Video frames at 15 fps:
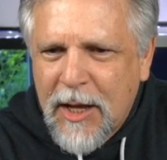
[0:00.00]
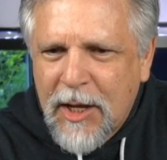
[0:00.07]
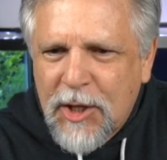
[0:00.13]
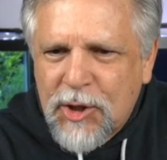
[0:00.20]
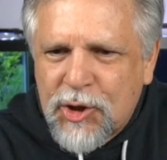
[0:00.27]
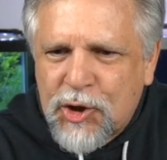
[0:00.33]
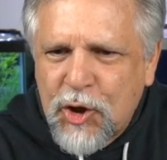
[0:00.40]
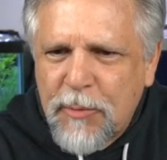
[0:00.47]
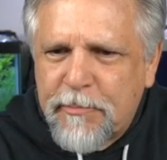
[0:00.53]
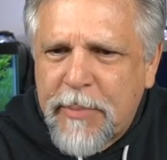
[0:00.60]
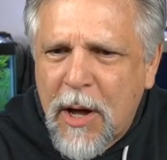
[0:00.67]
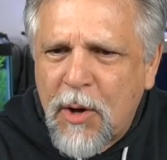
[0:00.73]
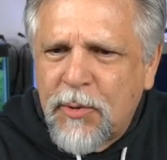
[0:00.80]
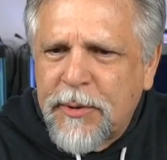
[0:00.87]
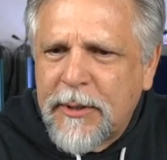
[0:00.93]
Soup
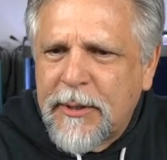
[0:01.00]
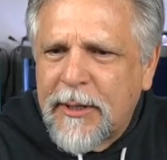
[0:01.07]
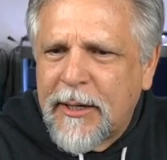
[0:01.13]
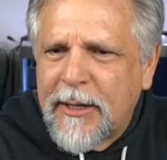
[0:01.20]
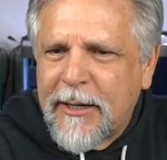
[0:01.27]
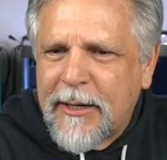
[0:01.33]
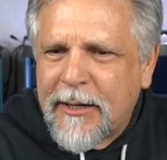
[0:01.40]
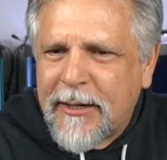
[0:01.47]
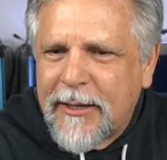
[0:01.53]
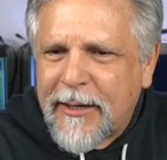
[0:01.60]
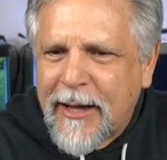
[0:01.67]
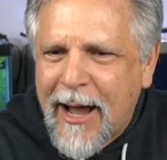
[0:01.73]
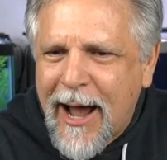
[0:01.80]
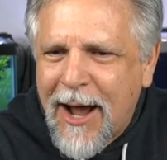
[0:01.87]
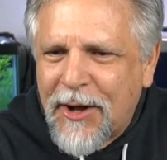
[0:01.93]
bone.
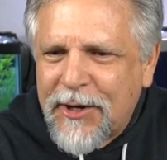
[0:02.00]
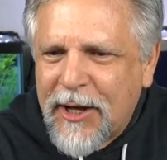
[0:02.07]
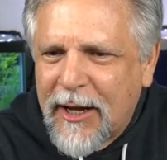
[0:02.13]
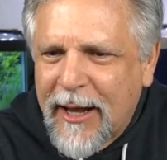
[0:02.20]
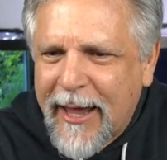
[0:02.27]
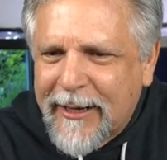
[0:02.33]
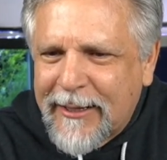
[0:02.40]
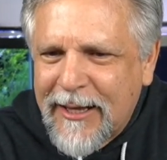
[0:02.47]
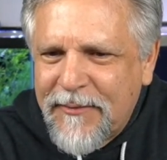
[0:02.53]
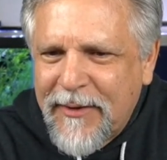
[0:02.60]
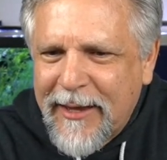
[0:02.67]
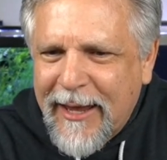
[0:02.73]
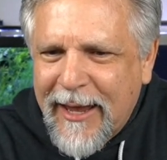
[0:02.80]
How do you like living